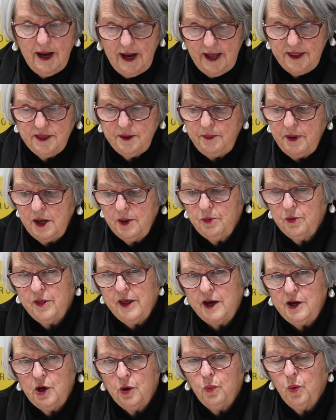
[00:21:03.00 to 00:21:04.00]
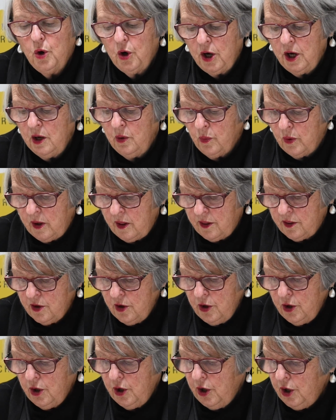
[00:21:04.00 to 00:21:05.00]
and the people that you're working with,
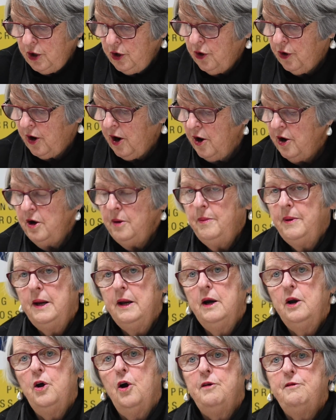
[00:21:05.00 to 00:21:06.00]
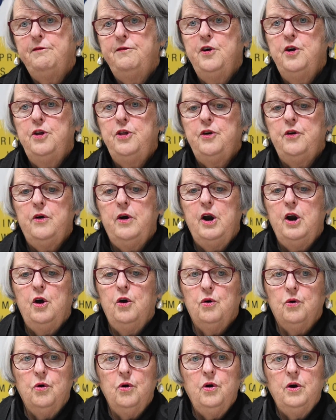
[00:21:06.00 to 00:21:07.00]
you're going to be a lot further
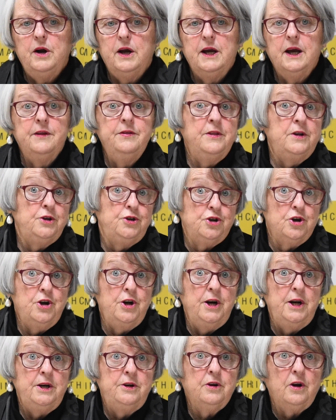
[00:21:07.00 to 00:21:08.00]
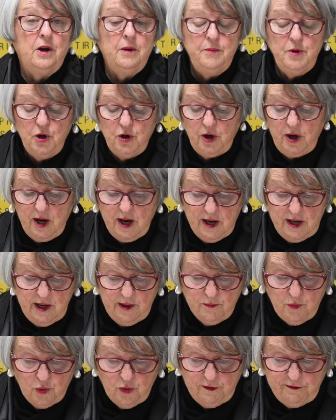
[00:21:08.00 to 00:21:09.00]
along in the journey to
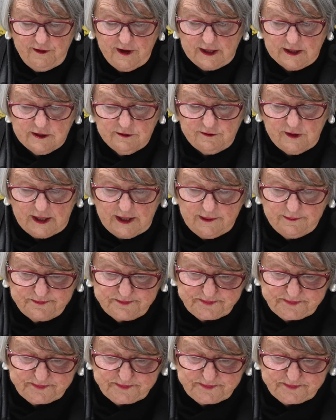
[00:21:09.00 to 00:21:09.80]
communicating more effectively.